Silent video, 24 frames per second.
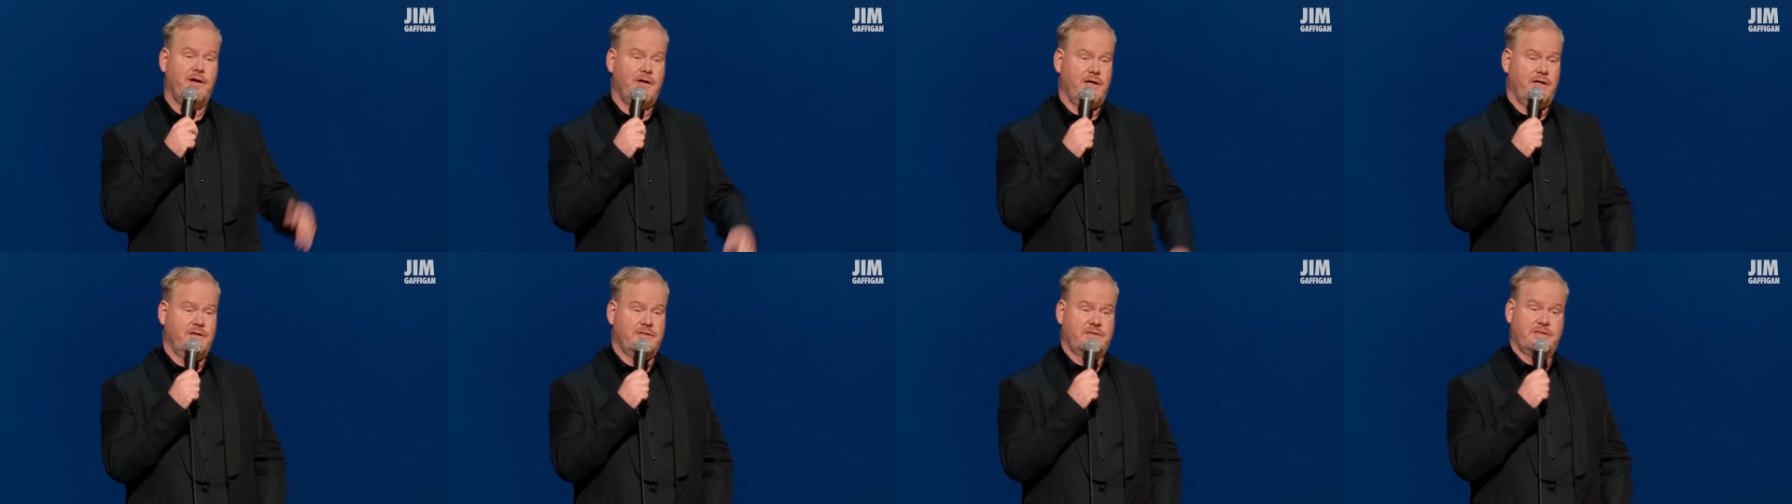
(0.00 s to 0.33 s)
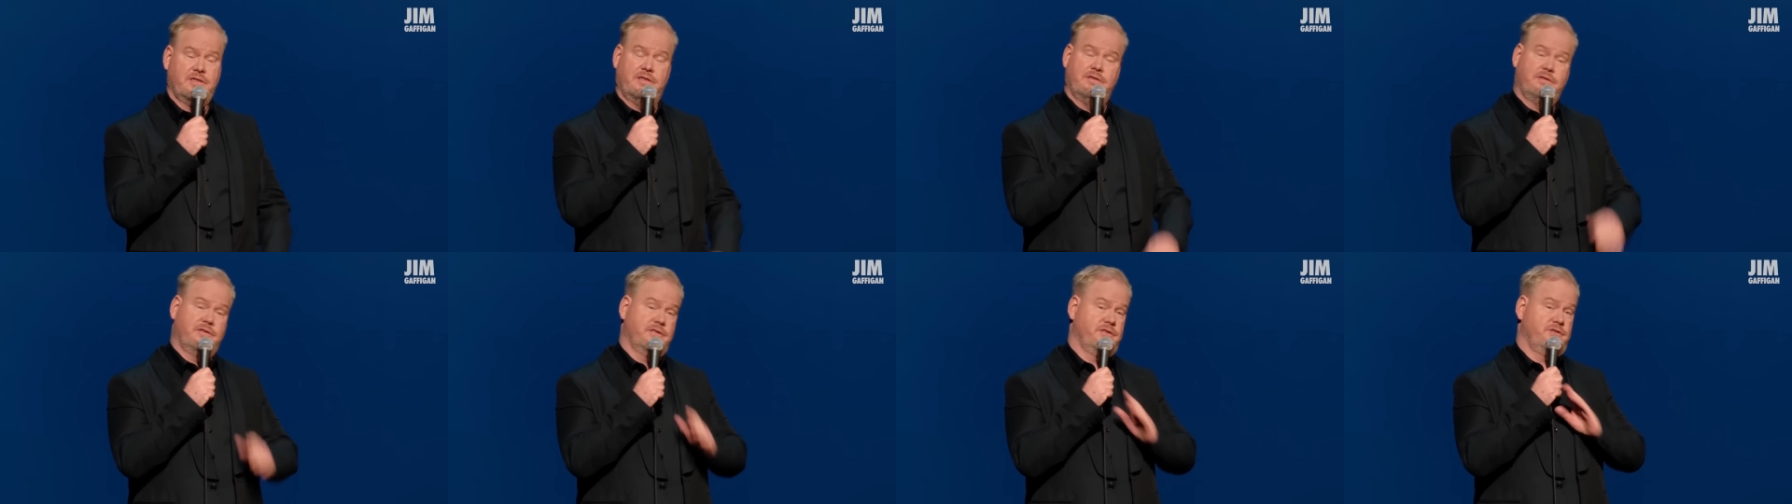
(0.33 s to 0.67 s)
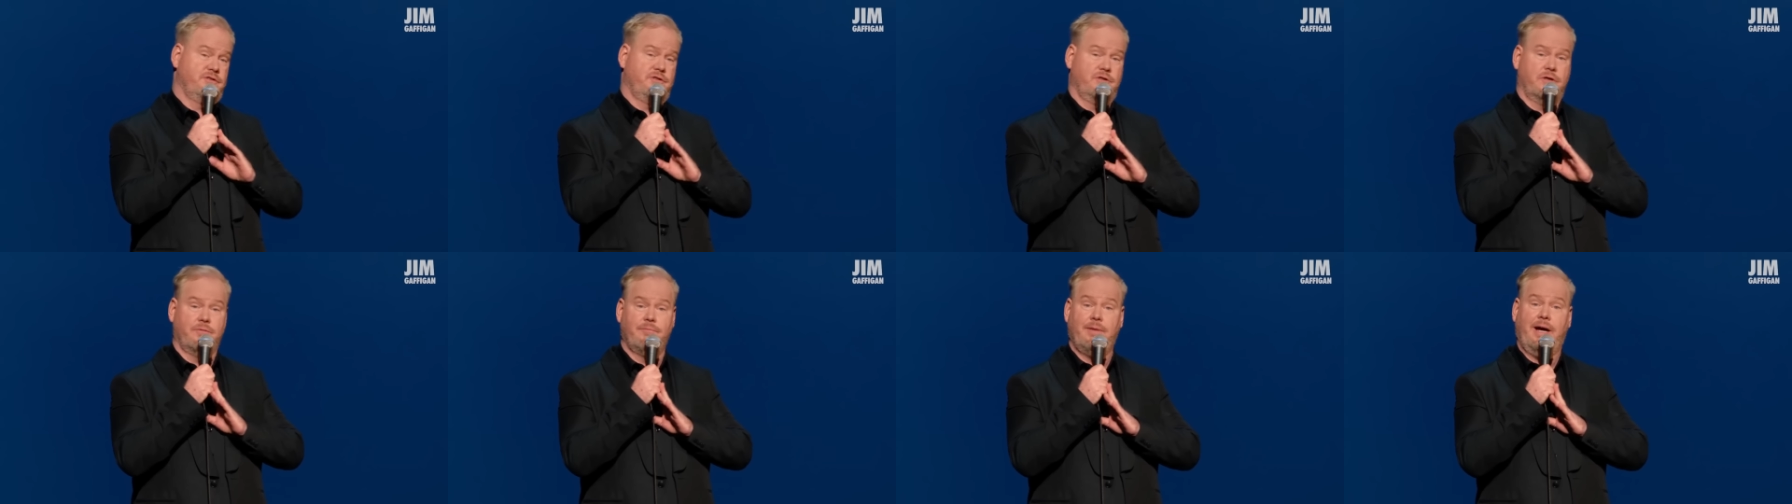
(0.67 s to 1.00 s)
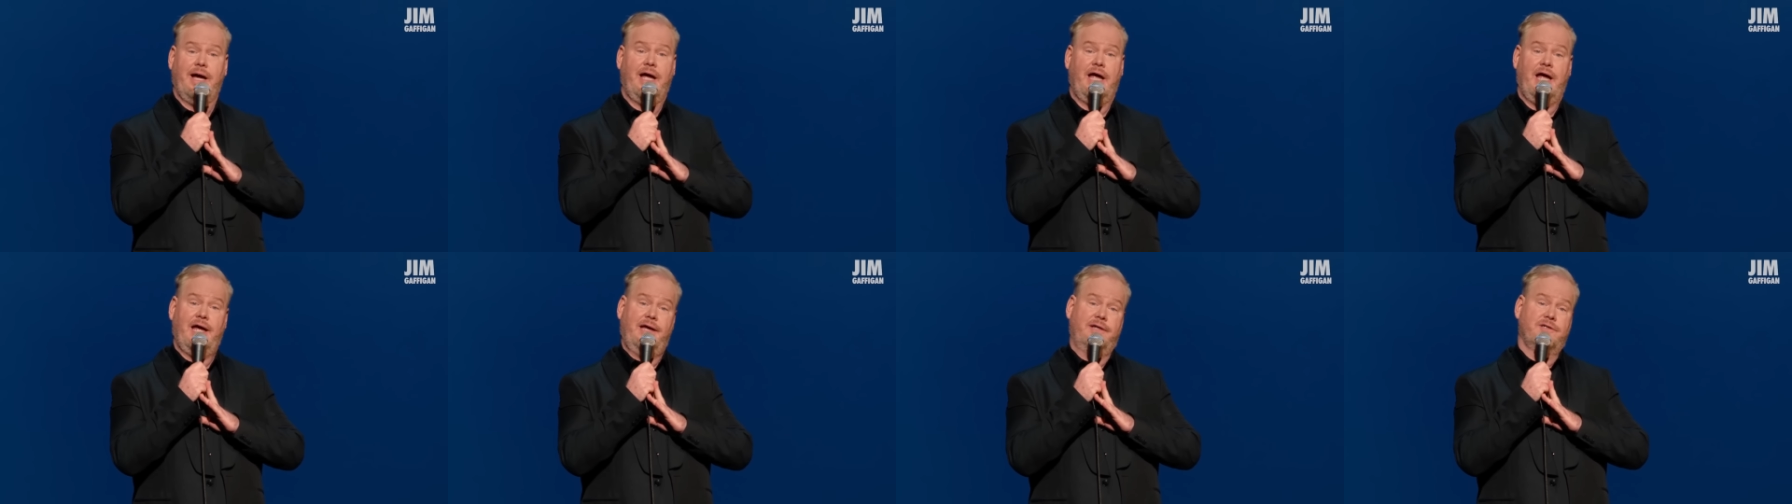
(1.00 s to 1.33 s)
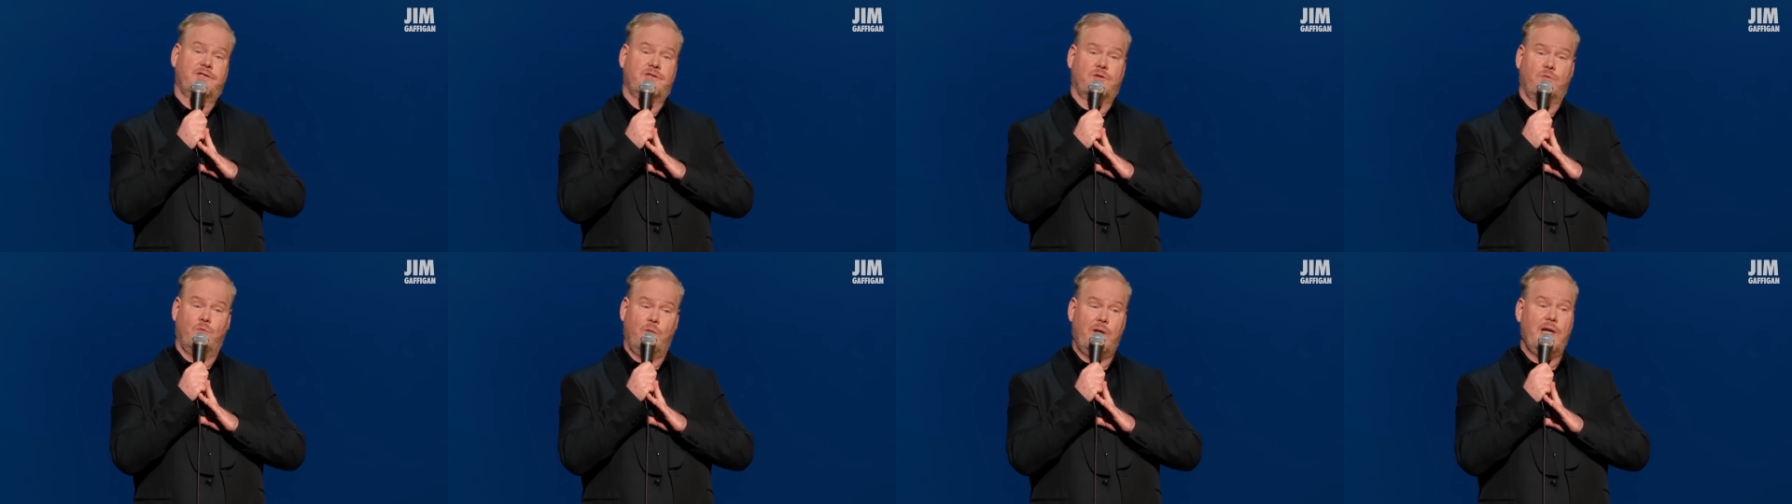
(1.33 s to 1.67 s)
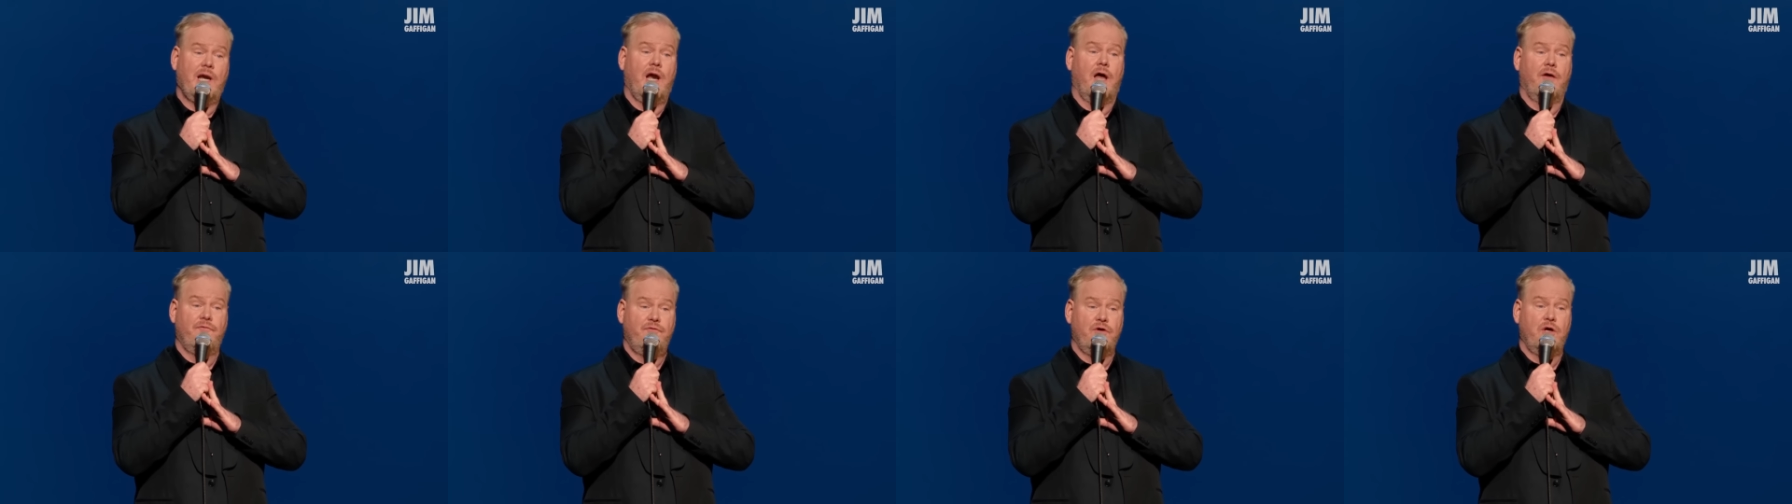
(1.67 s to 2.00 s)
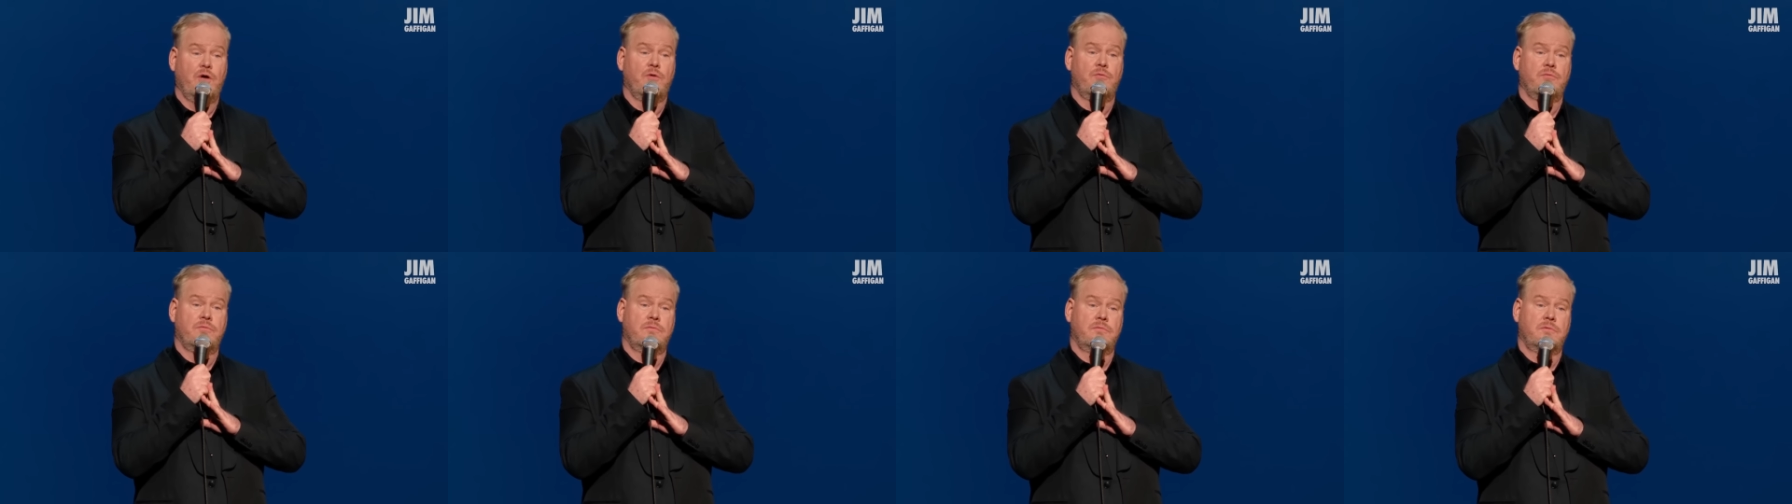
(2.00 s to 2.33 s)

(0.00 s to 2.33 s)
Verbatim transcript: I said, Because you're my aunt and we love you.